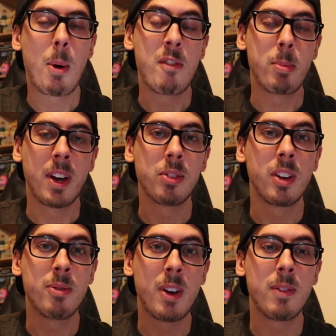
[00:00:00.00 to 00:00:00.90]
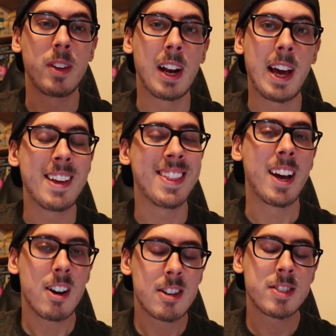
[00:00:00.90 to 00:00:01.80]
However, because of the further delay,
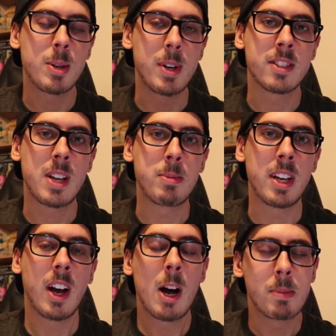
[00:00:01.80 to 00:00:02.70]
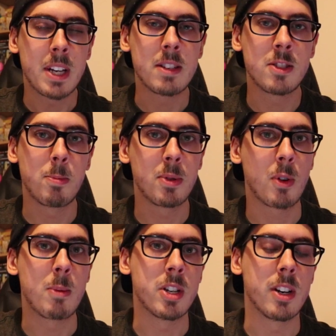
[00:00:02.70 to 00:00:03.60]
they are still accepting updates to
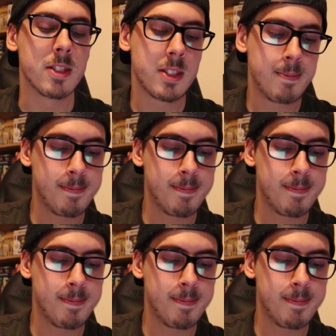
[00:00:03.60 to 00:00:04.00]
prescriptions,